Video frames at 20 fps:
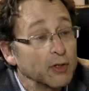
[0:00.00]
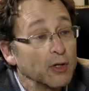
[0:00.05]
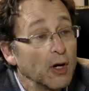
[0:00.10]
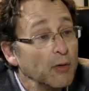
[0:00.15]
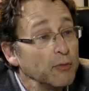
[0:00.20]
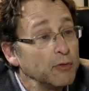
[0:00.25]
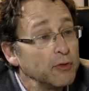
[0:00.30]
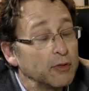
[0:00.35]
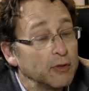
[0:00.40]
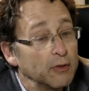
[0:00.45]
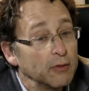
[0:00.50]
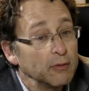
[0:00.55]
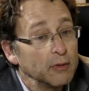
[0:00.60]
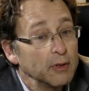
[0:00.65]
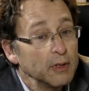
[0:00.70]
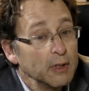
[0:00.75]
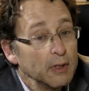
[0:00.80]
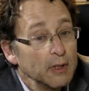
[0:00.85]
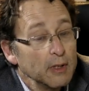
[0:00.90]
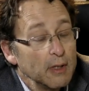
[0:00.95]
go to,
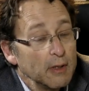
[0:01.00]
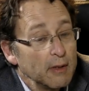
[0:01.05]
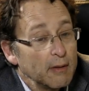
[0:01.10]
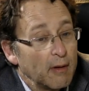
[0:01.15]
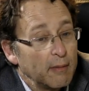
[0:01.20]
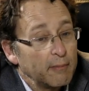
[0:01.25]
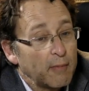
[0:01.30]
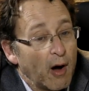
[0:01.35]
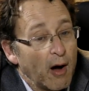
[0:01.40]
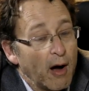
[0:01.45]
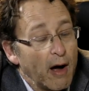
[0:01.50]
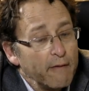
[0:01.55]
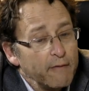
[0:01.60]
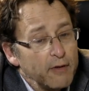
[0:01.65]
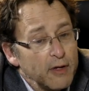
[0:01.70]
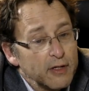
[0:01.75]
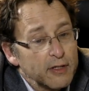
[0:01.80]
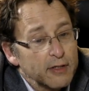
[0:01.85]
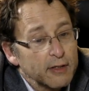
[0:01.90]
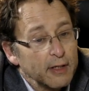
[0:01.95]

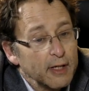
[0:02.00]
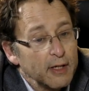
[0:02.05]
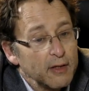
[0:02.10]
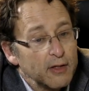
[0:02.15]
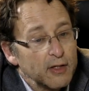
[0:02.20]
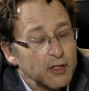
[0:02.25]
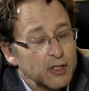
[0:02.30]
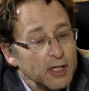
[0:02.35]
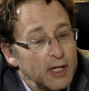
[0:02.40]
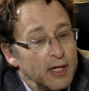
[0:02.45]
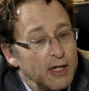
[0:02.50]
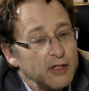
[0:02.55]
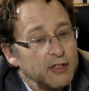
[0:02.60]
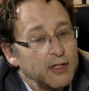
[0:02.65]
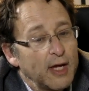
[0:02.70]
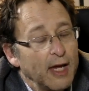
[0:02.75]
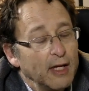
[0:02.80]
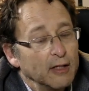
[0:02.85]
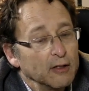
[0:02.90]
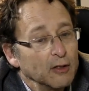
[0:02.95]
obviously this is
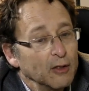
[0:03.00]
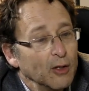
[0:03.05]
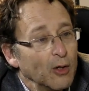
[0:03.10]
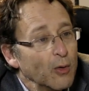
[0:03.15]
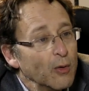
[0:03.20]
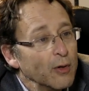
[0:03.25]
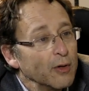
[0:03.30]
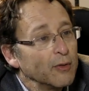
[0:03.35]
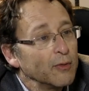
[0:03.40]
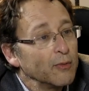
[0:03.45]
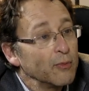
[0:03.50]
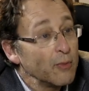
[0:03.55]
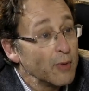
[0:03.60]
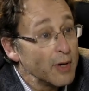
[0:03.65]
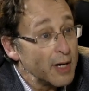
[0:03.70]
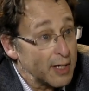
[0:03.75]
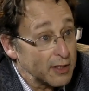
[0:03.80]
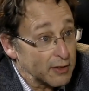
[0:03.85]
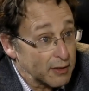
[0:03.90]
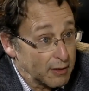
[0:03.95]
a lower
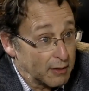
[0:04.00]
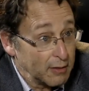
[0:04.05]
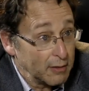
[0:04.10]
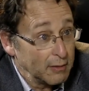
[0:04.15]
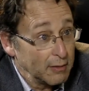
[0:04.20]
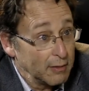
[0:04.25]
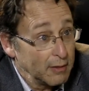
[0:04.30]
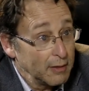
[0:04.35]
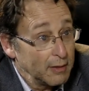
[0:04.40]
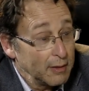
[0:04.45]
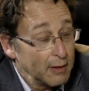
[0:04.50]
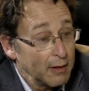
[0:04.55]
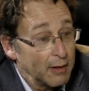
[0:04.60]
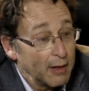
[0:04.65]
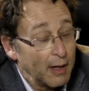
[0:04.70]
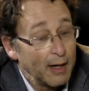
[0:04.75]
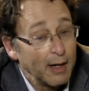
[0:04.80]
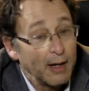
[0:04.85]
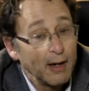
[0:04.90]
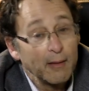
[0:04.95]
risk,
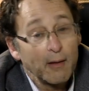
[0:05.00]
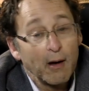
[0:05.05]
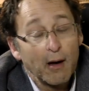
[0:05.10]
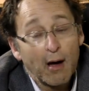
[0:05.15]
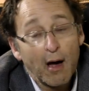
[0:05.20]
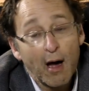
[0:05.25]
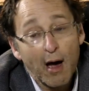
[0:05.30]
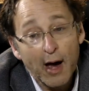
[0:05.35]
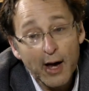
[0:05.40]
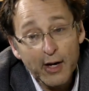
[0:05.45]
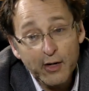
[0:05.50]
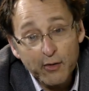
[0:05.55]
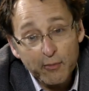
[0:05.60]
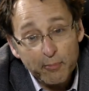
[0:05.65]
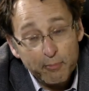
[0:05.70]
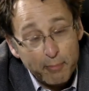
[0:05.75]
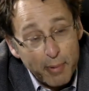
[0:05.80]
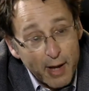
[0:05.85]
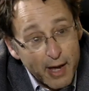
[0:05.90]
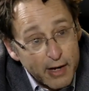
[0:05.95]
uh, higher
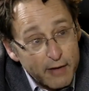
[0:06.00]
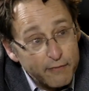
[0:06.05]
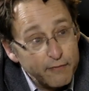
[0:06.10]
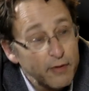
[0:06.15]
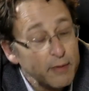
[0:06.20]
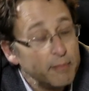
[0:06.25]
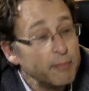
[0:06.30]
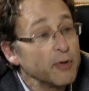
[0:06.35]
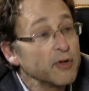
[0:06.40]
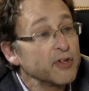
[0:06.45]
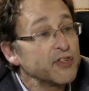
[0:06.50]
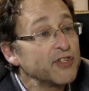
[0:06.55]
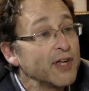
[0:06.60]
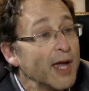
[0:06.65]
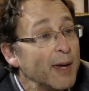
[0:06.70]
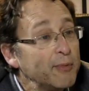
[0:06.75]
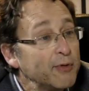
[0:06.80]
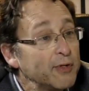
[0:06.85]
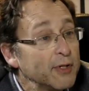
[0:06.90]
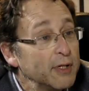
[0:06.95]
benefit
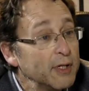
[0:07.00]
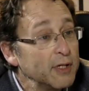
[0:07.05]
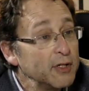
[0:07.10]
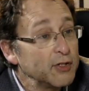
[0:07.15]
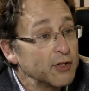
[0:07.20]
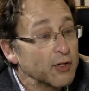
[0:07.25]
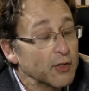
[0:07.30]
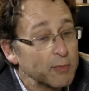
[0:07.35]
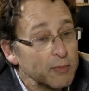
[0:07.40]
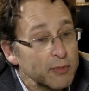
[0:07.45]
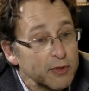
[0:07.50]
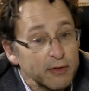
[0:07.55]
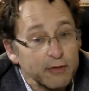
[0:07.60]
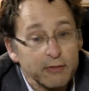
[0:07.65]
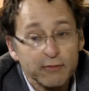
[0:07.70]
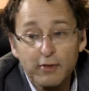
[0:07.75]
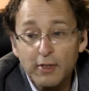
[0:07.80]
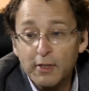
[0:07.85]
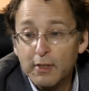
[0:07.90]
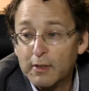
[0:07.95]
perception in terms
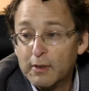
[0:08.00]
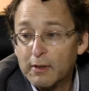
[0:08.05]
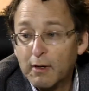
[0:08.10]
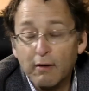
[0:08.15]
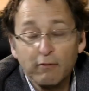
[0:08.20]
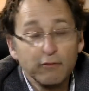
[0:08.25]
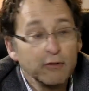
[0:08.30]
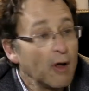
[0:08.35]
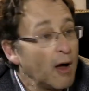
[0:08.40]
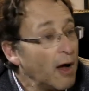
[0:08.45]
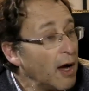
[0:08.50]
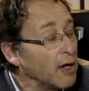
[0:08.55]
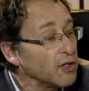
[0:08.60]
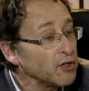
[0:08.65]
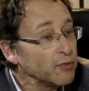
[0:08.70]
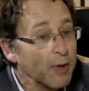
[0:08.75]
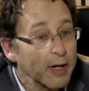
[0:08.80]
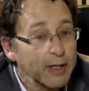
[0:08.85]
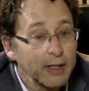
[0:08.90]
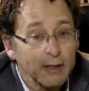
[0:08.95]
of of
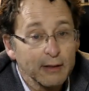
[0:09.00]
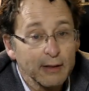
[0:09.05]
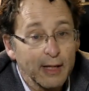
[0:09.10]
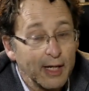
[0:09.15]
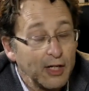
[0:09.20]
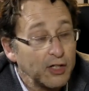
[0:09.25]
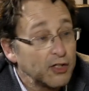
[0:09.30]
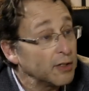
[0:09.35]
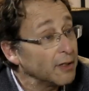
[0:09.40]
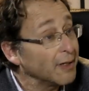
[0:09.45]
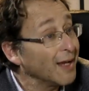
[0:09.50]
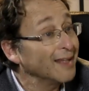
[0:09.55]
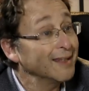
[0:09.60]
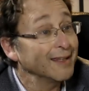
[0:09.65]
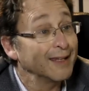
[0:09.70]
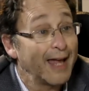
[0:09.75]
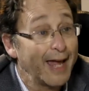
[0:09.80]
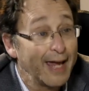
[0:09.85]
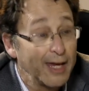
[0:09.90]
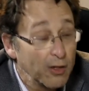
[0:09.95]
laws, regulation,
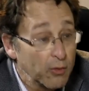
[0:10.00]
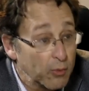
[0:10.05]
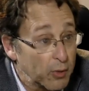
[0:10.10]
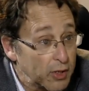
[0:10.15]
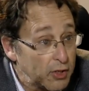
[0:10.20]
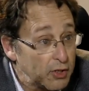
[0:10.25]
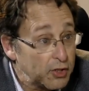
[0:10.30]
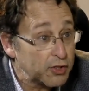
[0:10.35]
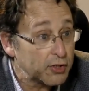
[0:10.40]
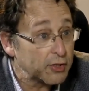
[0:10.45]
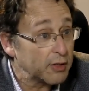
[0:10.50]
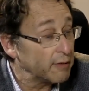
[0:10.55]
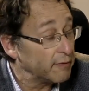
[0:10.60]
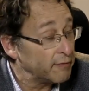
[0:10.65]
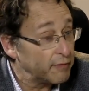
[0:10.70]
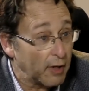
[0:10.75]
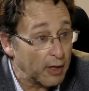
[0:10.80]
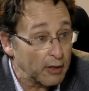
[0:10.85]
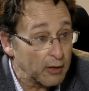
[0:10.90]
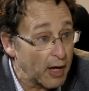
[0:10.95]
language,
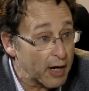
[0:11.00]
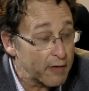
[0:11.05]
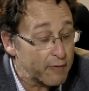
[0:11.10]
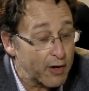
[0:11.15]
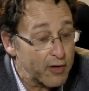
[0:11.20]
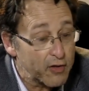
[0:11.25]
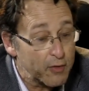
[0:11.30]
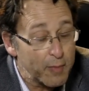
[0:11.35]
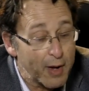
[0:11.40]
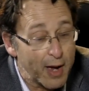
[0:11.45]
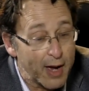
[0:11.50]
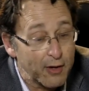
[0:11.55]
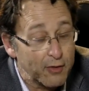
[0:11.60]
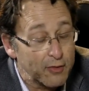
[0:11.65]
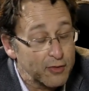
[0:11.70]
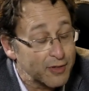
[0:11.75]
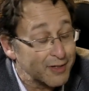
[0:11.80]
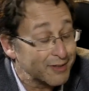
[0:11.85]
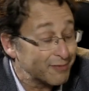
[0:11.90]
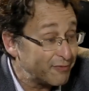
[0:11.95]
and a lot of other
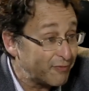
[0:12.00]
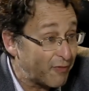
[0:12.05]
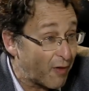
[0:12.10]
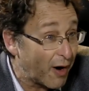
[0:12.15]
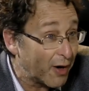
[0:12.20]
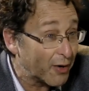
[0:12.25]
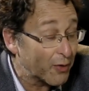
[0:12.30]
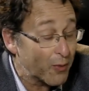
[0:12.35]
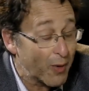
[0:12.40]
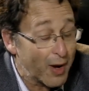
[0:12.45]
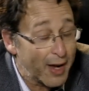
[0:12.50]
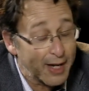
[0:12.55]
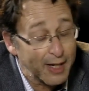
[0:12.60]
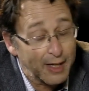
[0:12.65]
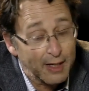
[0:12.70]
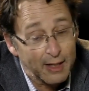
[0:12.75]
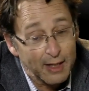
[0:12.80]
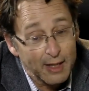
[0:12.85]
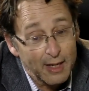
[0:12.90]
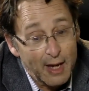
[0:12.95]
matters. It's far
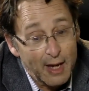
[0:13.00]
away.